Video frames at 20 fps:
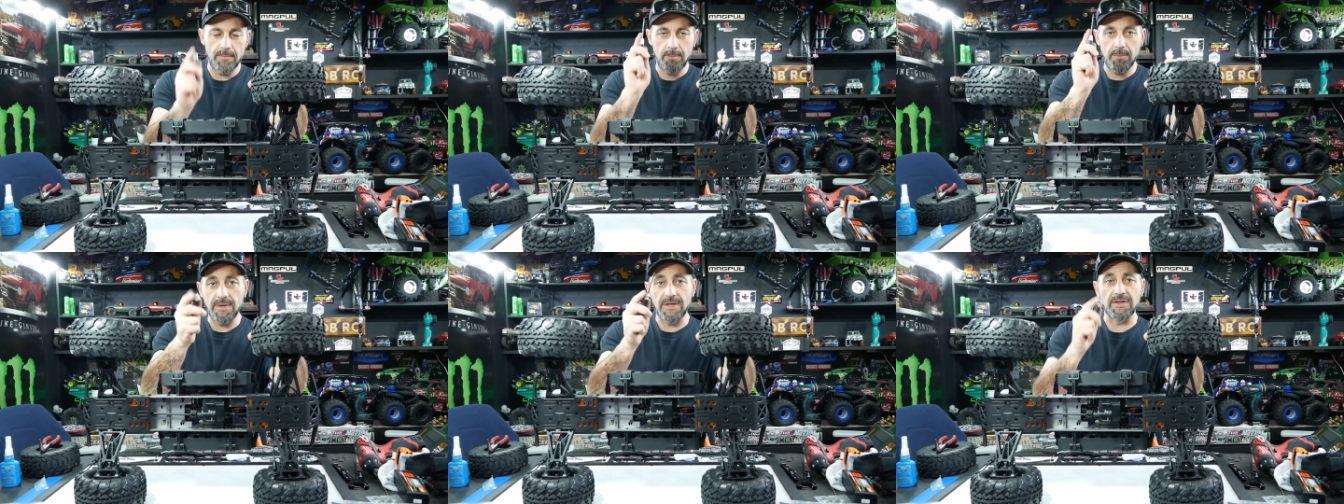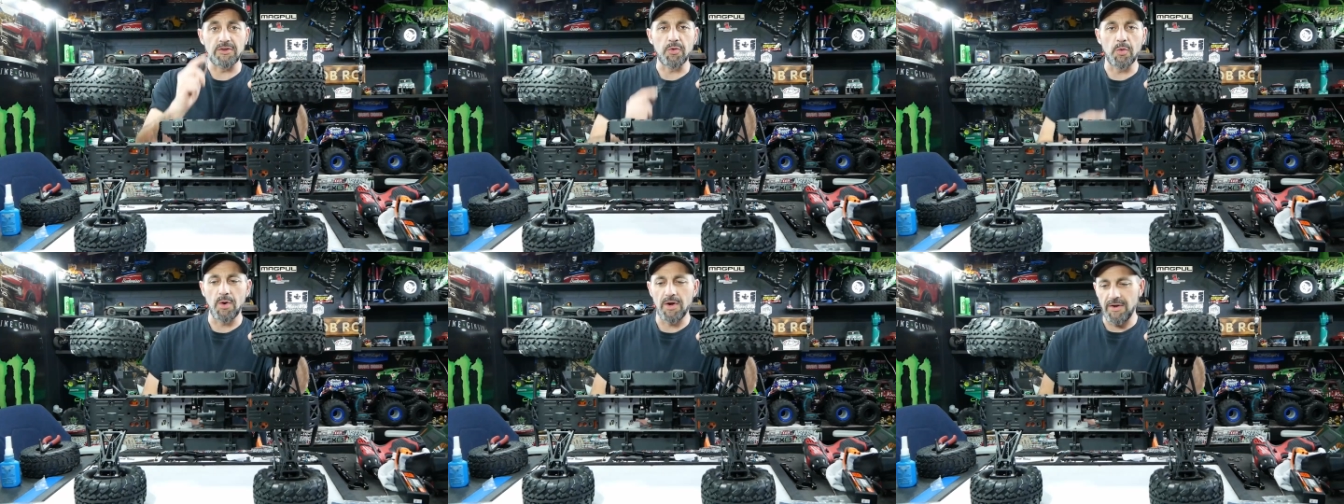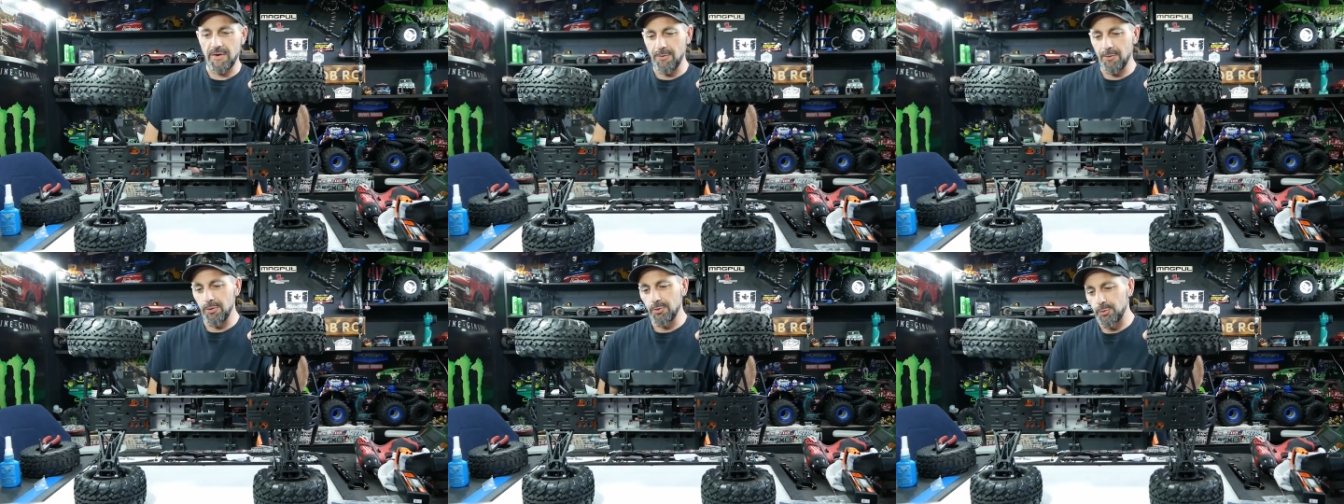being a
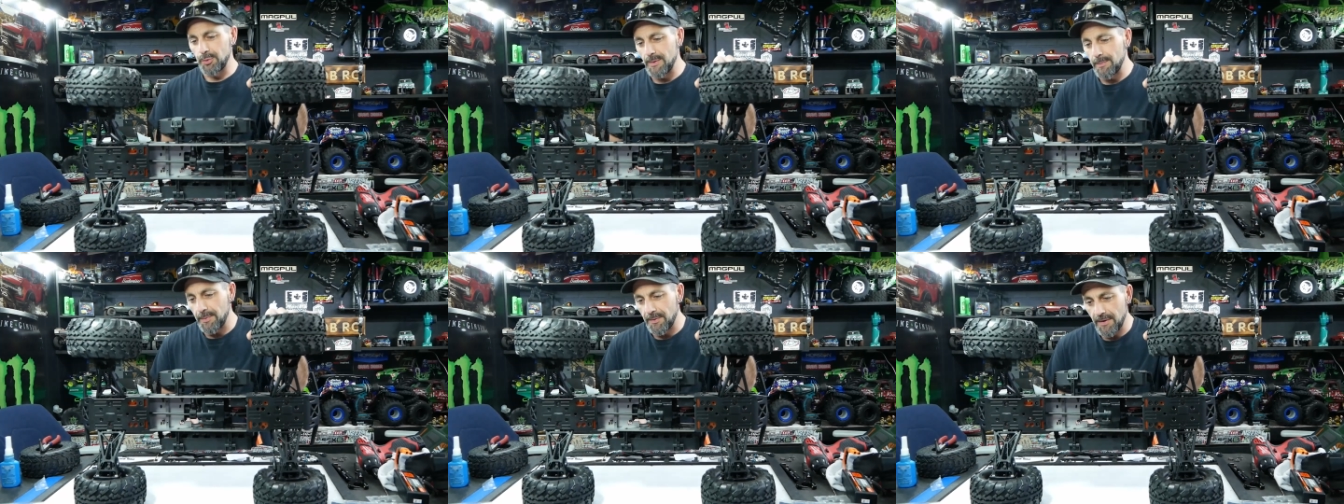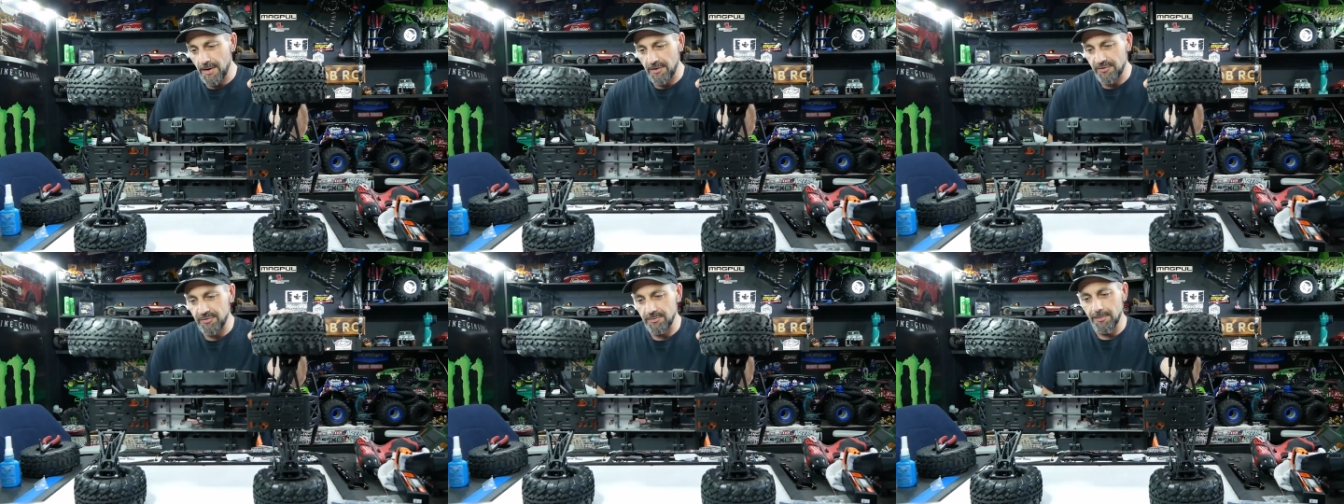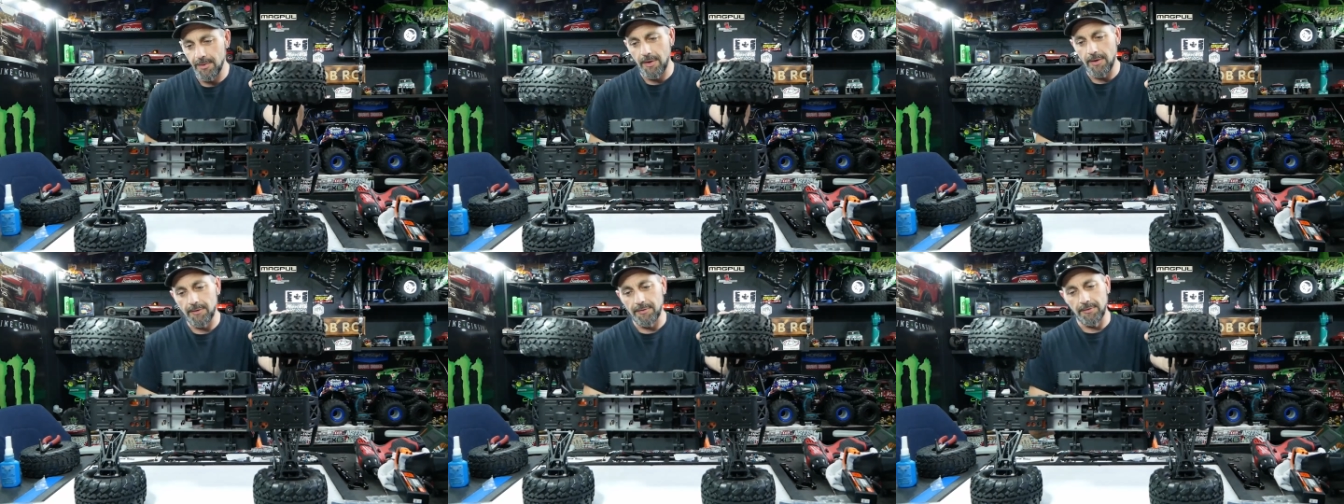20-year-old reproduction
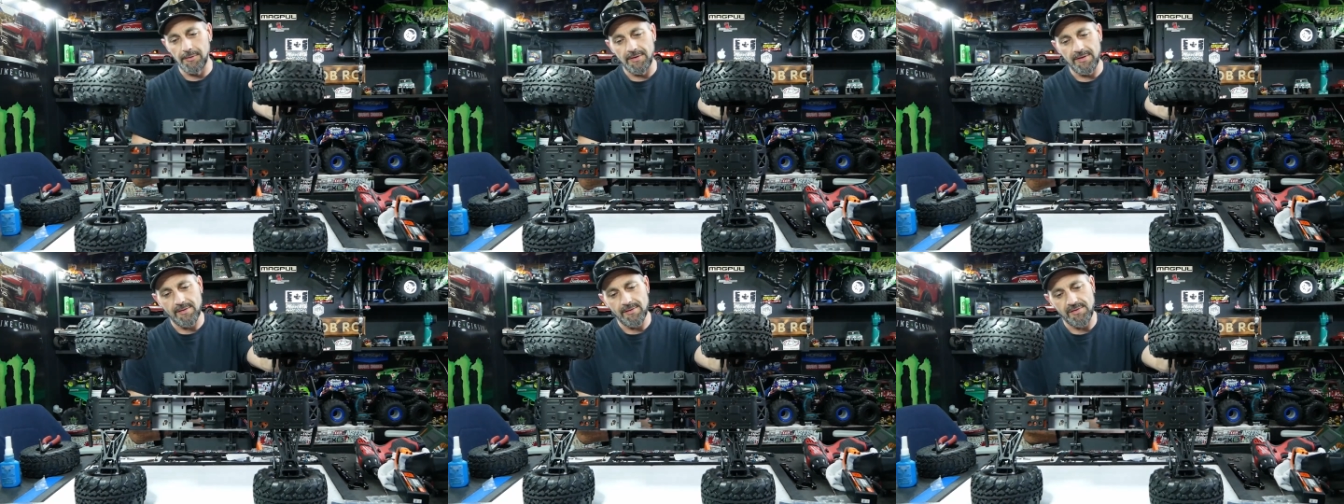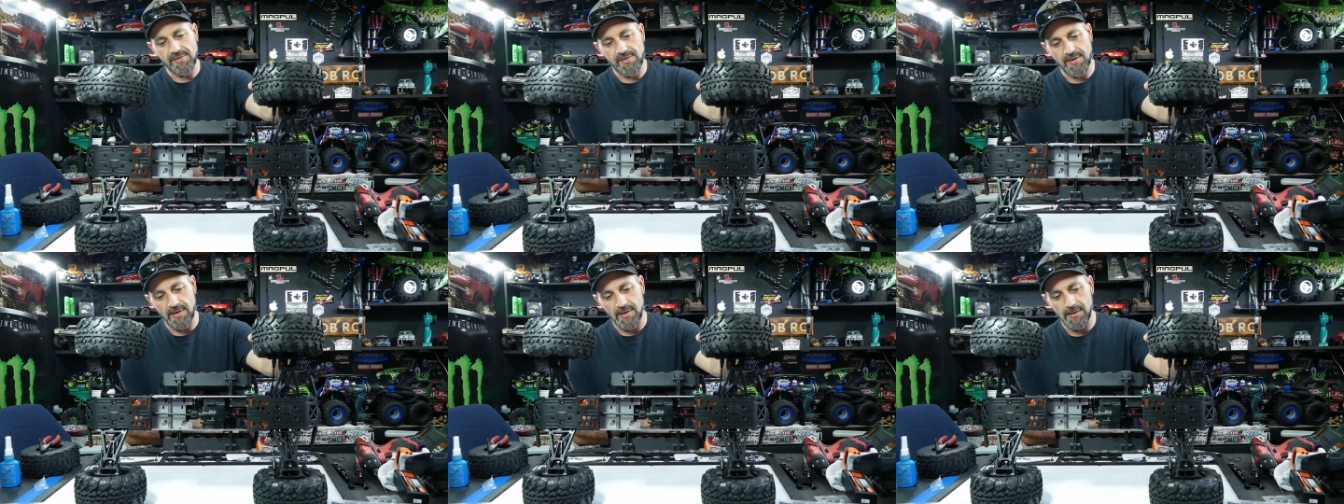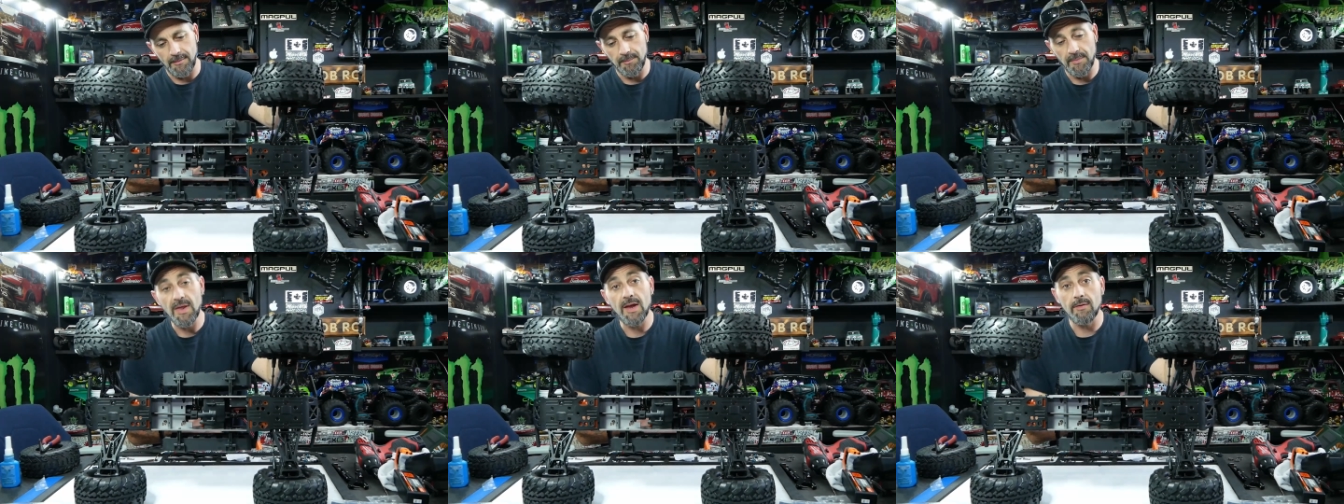model is
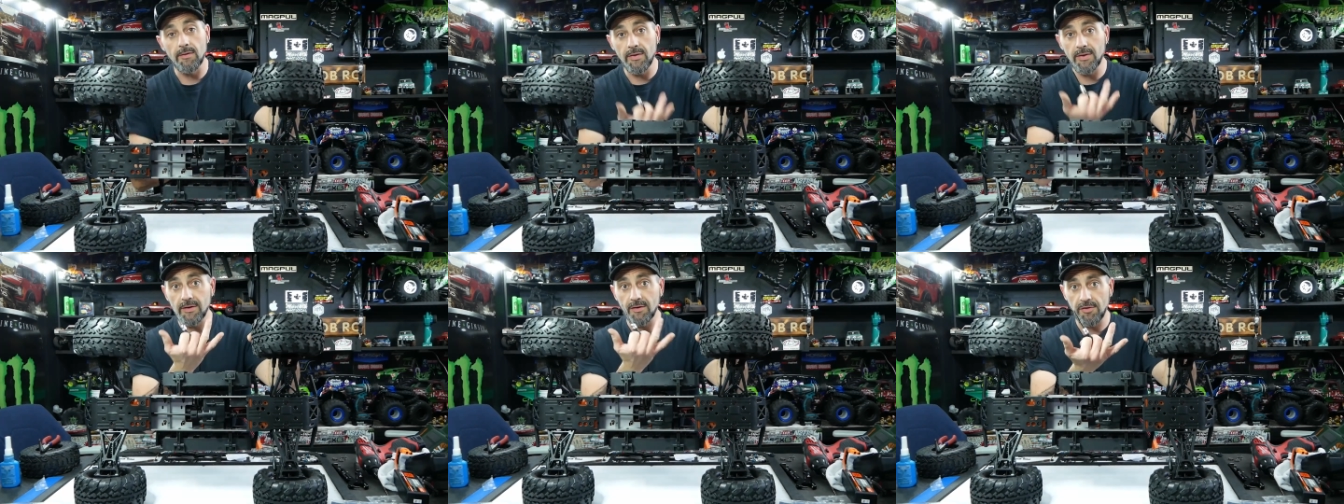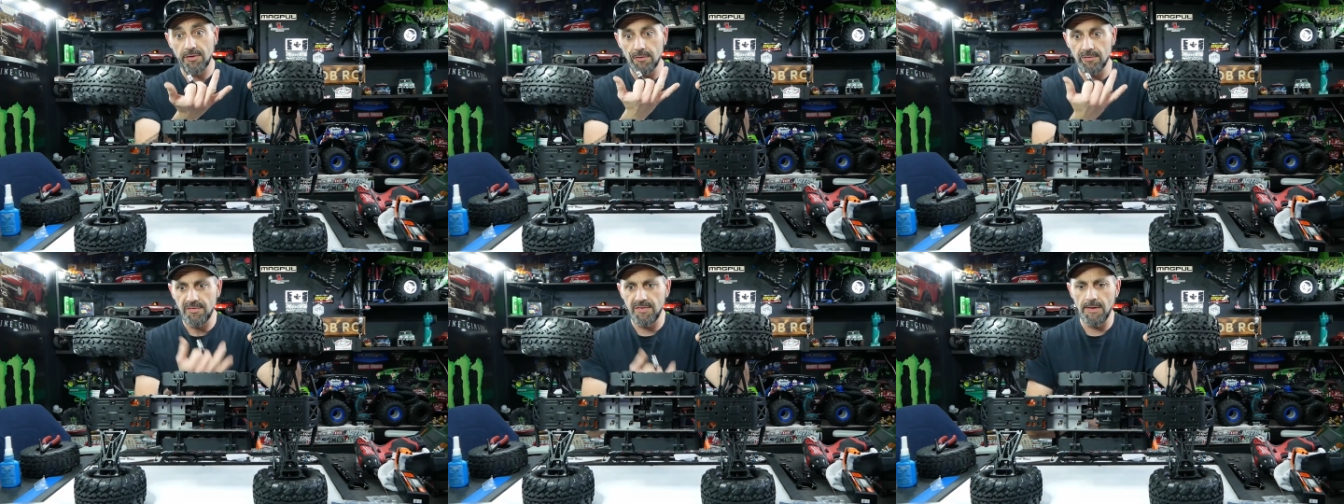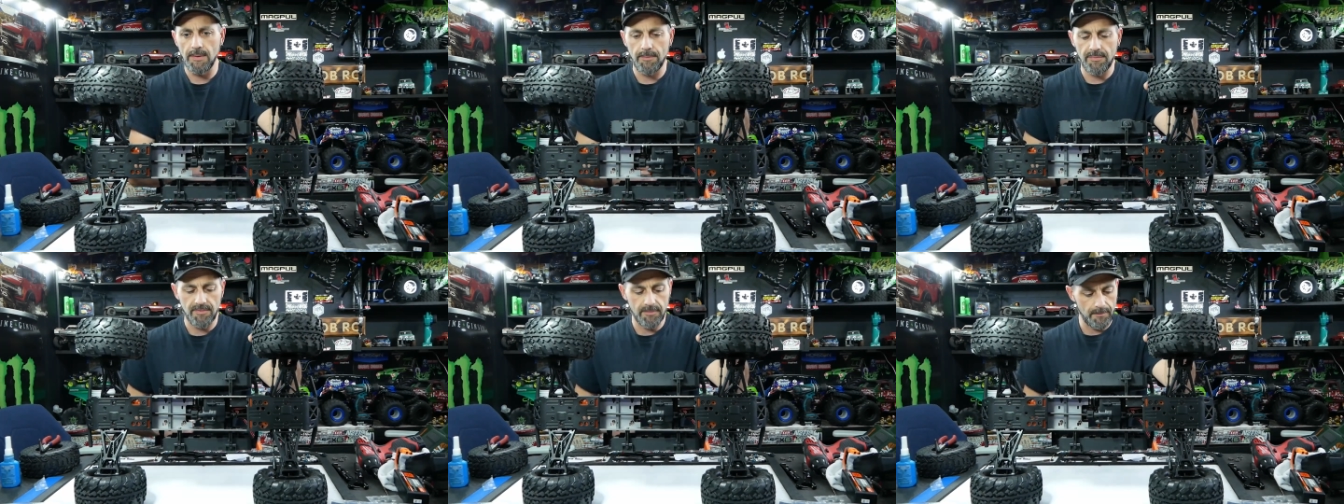everything is still
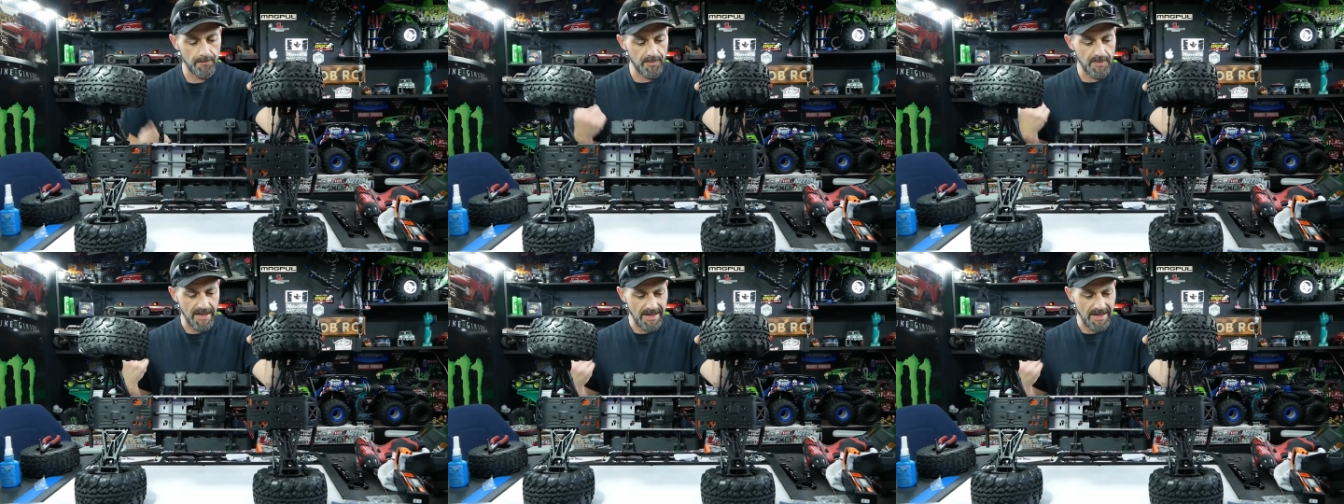Phillips.